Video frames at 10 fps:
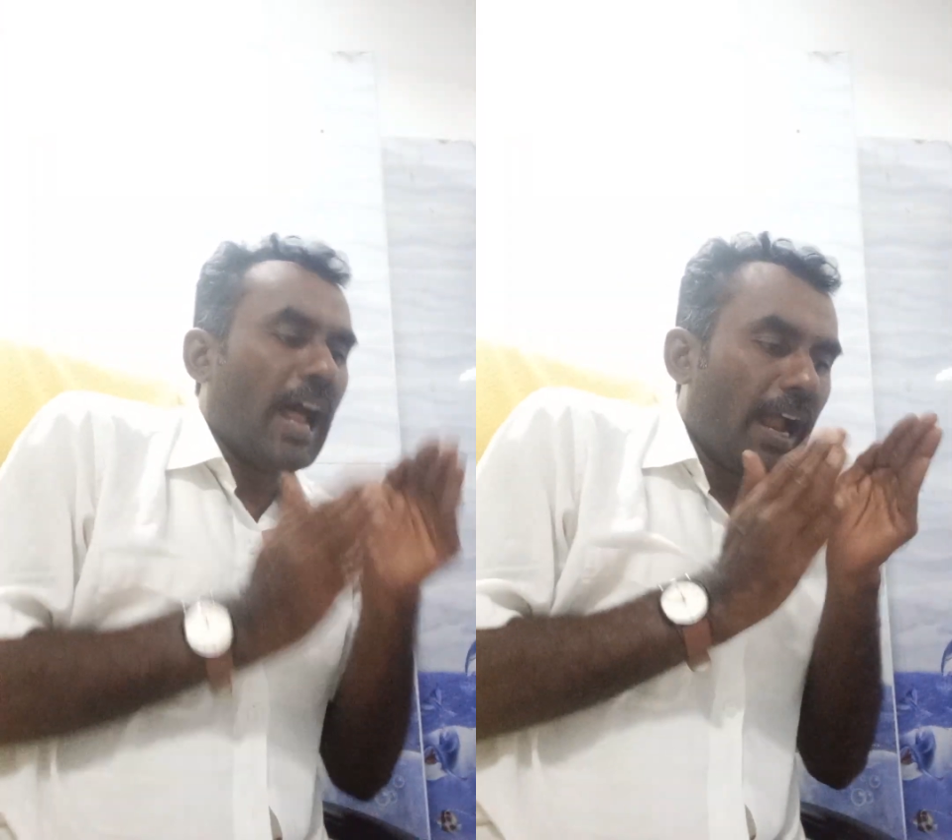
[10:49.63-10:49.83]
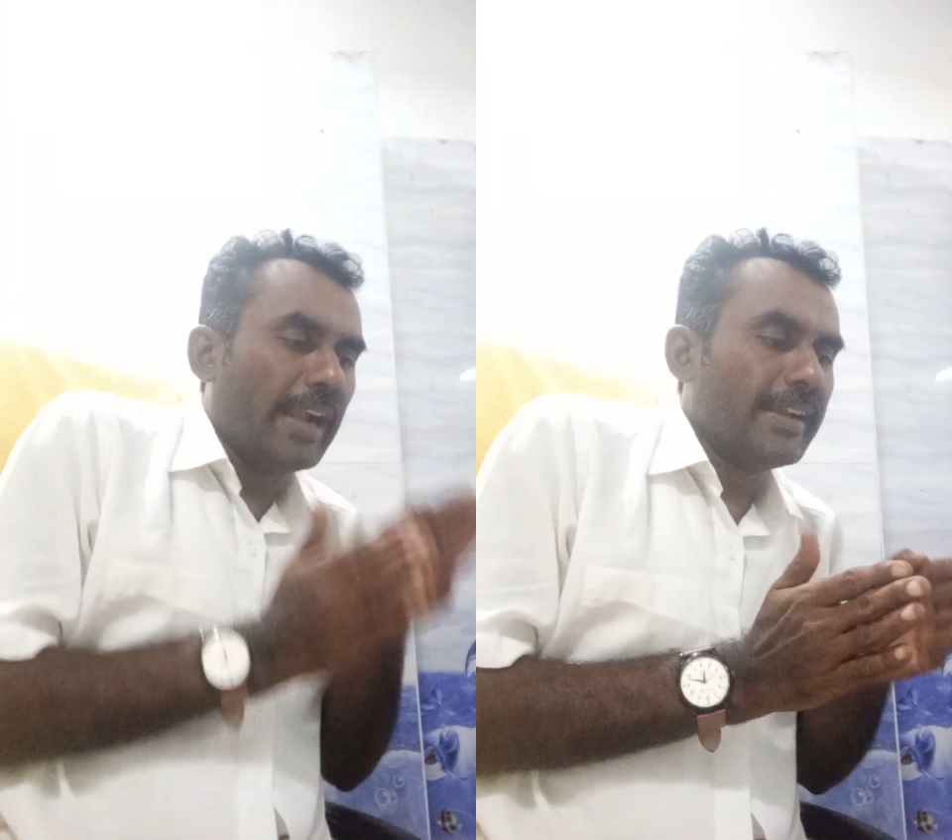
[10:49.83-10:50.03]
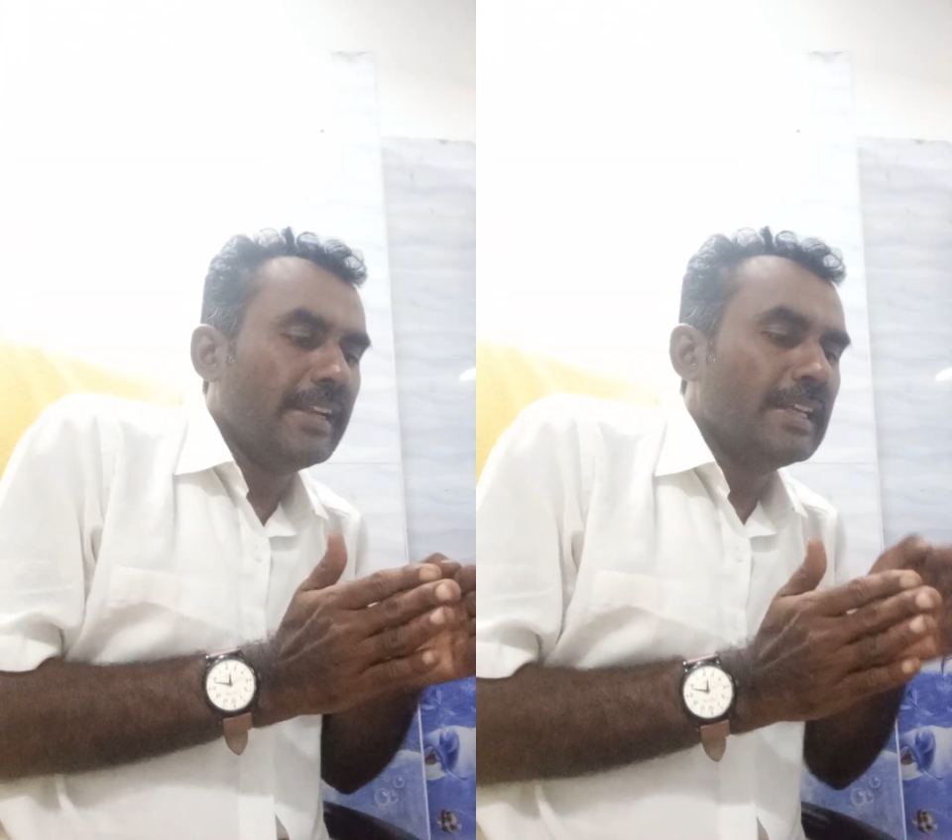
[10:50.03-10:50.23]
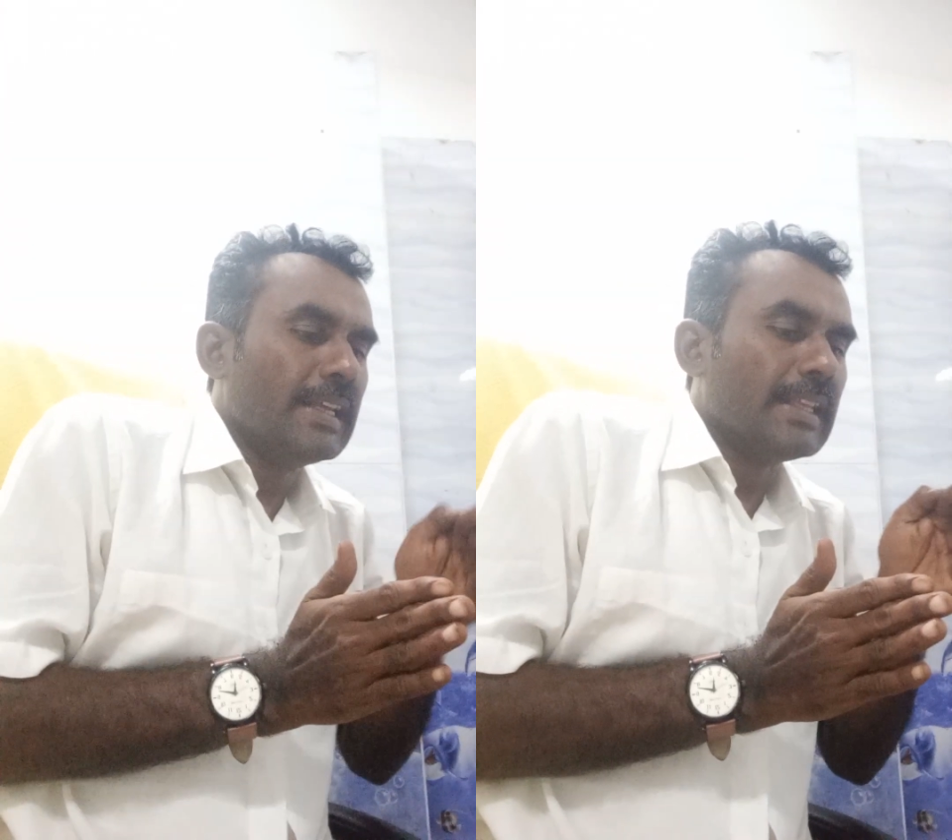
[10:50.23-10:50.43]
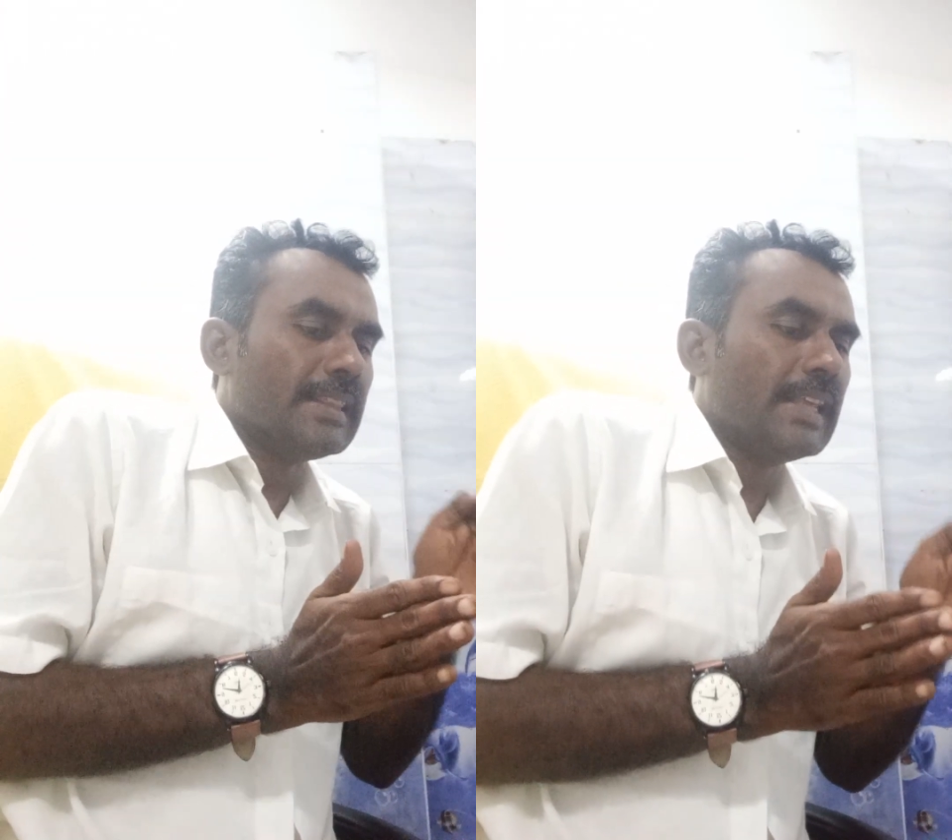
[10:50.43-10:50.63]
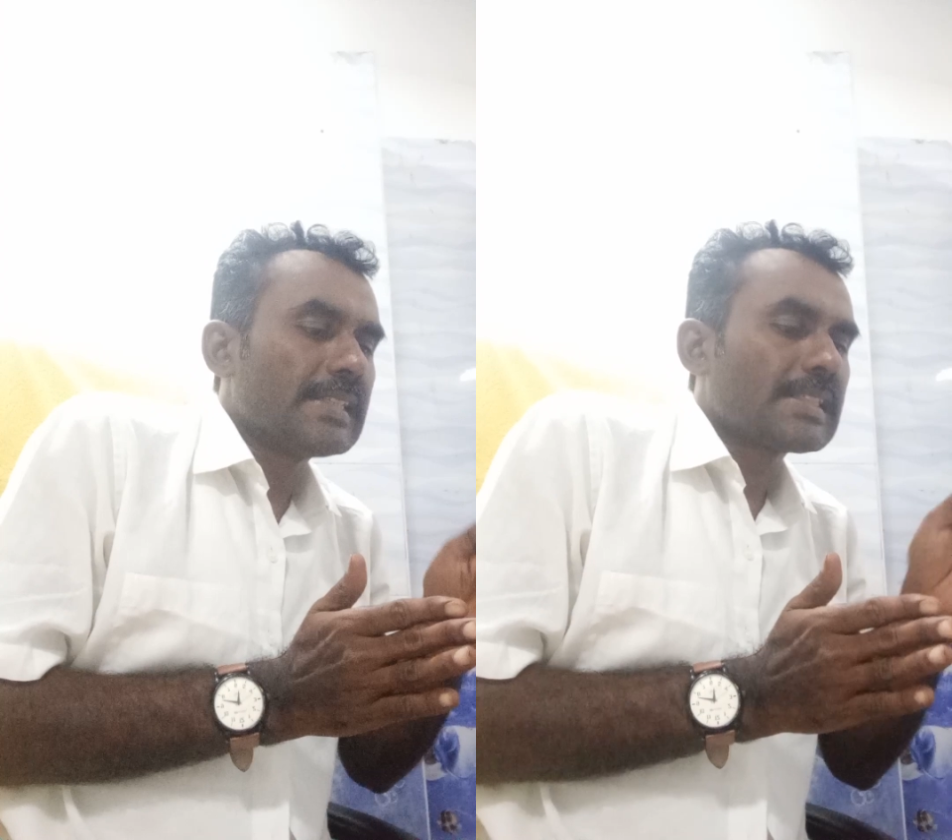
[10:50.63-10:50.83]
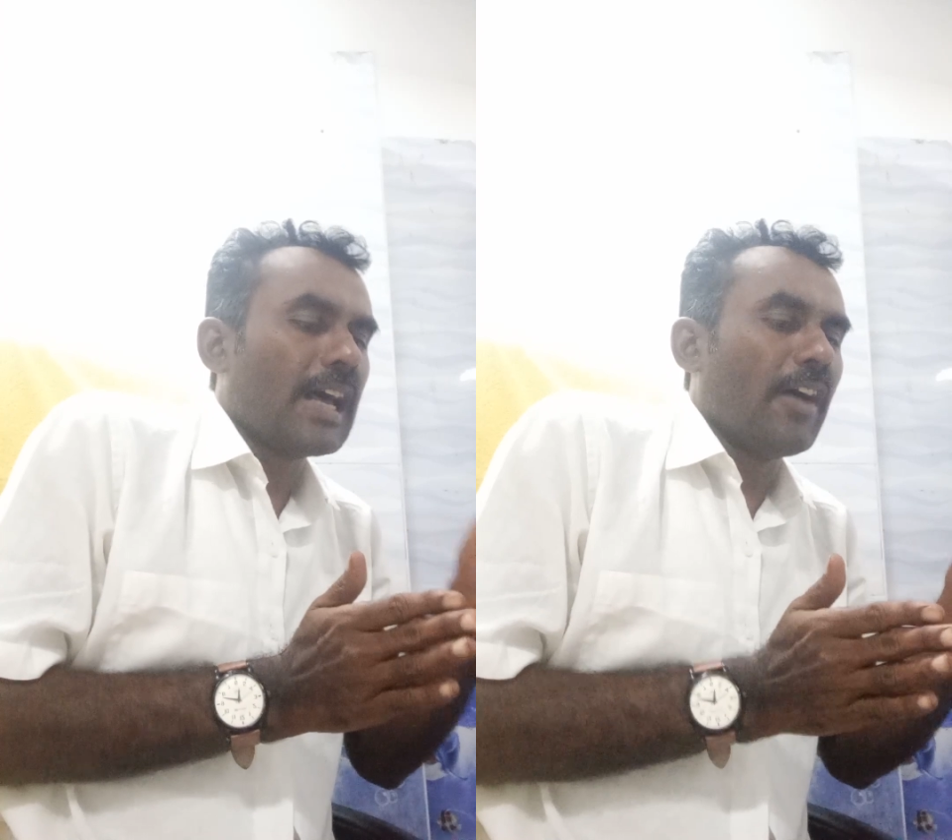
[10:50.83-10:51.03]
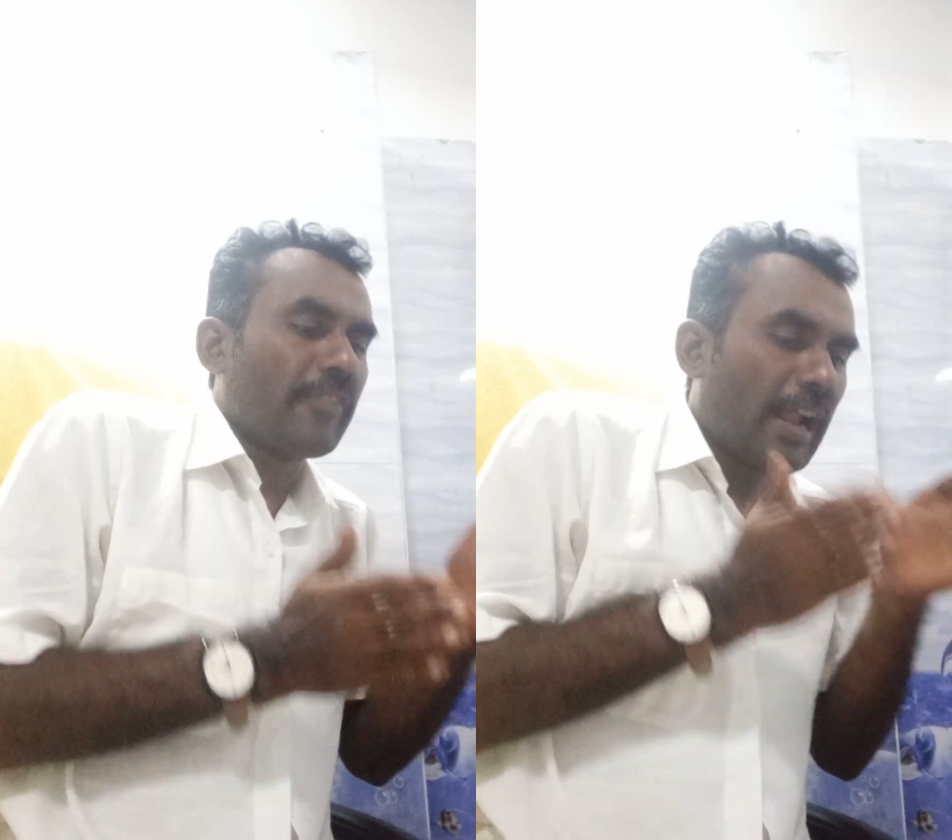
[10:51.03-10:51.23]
and thus of